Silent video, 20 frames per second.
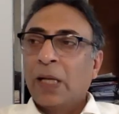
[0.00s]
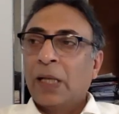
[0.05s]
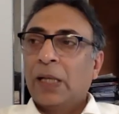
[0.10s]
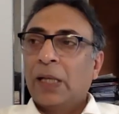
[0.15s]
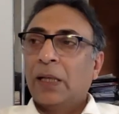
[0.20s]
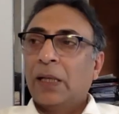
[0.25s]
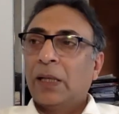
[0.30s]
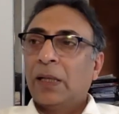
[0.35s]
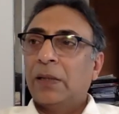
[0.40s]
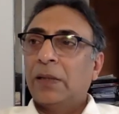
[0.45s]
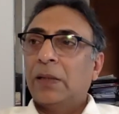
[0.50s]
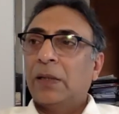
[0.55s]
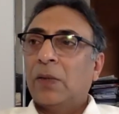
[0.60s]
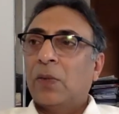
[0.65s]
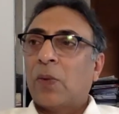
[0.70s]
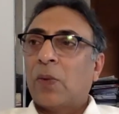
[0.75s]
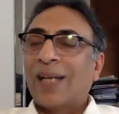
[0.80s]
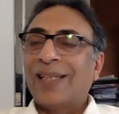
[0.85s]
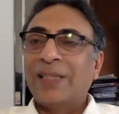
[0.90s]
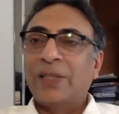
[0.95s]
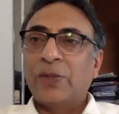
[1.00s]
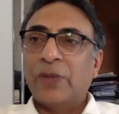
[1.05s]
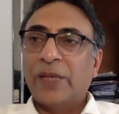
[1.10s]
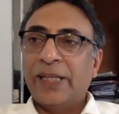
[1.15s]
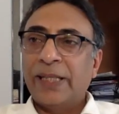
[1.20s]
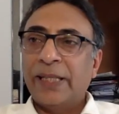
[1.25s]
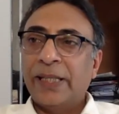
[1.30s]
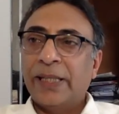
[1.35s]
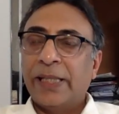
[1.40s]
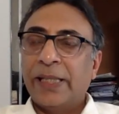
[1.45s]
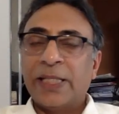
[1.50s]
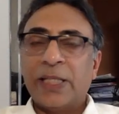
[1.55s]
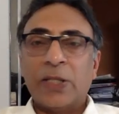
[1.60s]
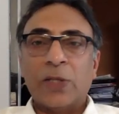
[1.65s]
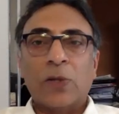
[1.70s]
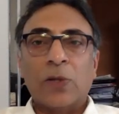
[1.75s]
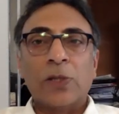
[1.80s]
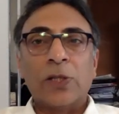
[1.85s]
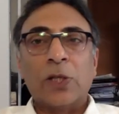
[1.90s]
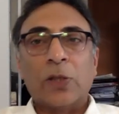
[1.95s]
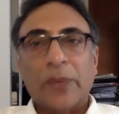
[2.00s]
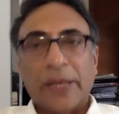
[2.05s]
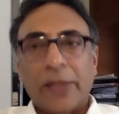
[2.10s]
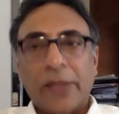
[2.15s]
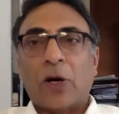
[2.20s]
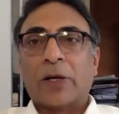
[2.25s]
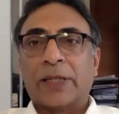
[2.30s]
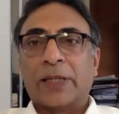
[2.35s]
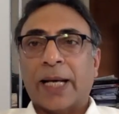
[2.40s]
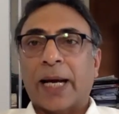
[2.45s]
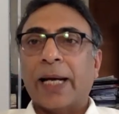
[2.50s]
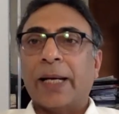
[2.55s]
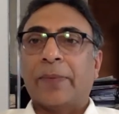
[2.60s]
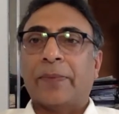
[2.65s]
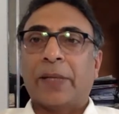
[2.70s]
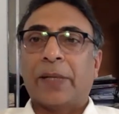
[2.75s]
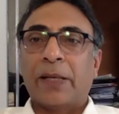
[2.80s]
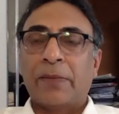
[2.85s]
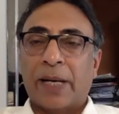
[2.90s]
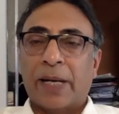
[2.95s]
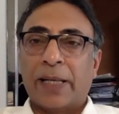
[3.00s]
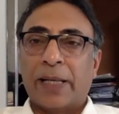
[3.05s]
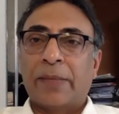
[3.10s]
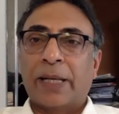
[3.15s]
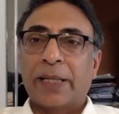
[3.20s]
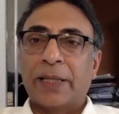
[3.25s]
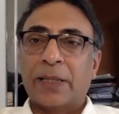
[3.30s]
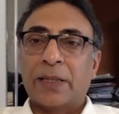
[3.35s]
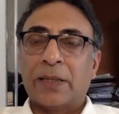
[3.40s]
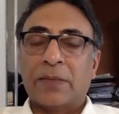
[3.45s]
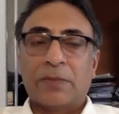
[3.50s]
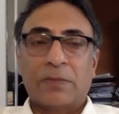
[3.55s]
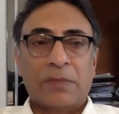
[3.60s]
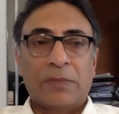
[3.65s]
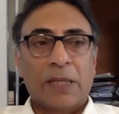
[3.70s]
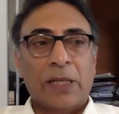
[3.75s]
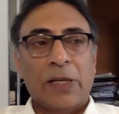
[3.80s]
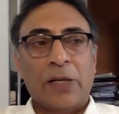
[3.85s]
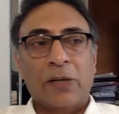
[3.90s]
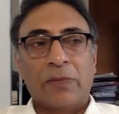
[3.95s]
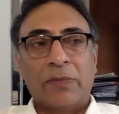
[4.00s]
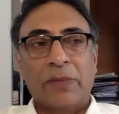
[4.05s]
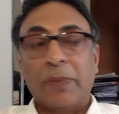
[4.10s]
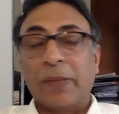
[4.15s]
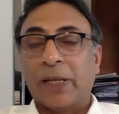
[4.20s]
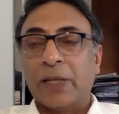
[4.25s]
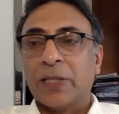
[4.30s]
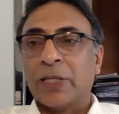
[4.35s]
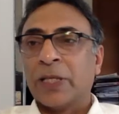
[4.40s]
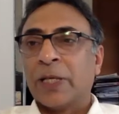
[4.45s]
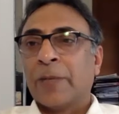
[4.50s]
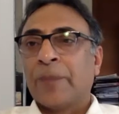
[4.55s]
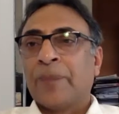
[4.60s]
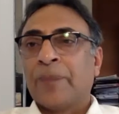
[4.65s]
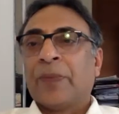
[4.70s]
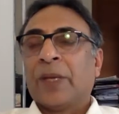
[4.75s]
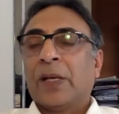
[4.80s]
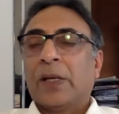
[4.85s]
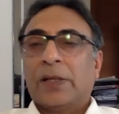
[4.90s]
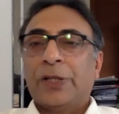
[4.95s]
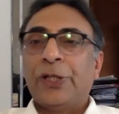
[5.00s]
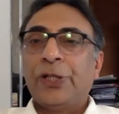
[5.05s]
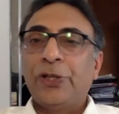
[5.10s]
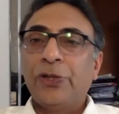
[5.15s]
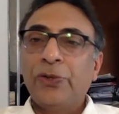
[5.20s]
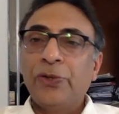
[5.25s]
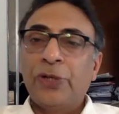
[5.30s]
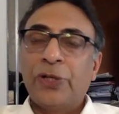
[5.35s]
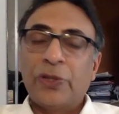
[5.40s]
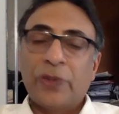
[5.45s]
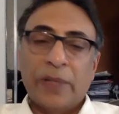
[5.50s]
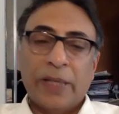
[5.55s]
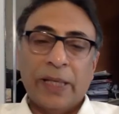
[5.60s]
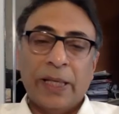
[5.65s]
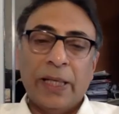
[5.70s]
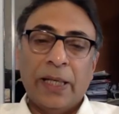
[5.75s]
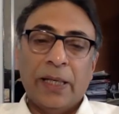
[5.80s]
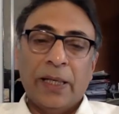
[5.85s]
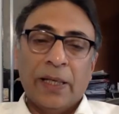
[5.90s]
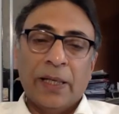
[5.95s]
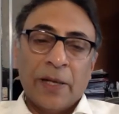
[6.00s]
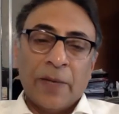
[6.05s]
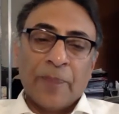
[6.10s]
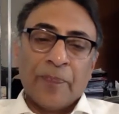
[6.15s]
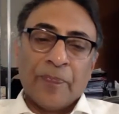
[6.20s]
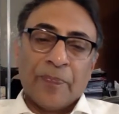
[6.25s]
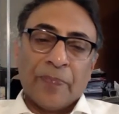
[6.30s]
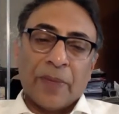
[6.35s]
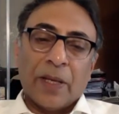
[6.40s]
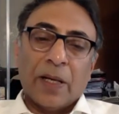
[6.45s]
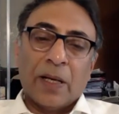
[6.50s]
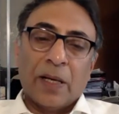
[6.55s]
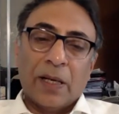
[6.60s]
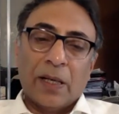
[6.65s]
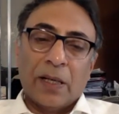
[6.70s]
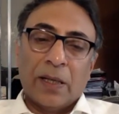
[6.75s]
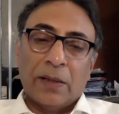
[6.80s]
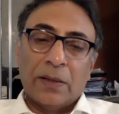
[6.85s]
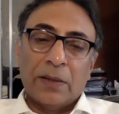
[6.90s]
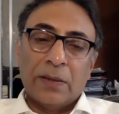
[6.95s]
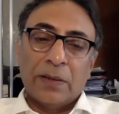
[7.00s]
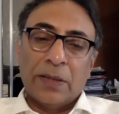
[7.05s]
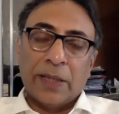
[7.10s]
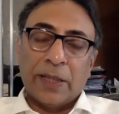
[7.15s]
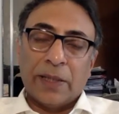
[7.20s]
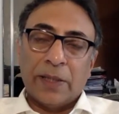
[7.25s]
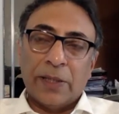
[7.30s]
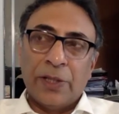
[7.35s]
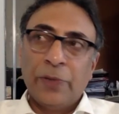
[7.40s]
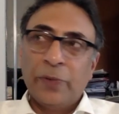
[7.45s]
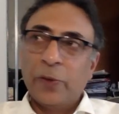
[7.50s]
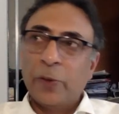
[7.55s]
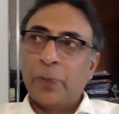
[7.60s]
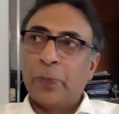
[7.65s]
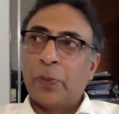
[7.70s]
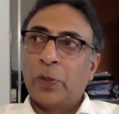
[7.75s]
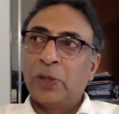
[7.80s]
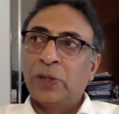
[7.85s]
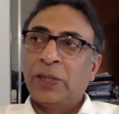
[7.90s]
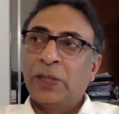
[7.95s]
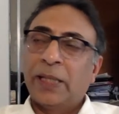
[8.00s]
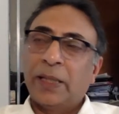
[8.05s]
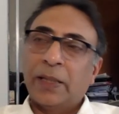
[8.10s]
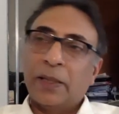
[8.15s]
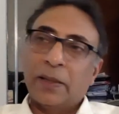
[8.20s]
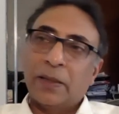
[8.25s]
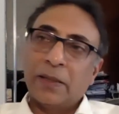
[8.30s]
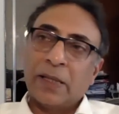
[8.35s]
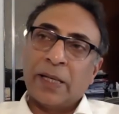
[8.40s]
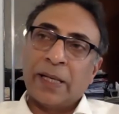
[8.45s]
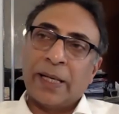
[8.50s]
120 days is also a very long time in my because usually you would put the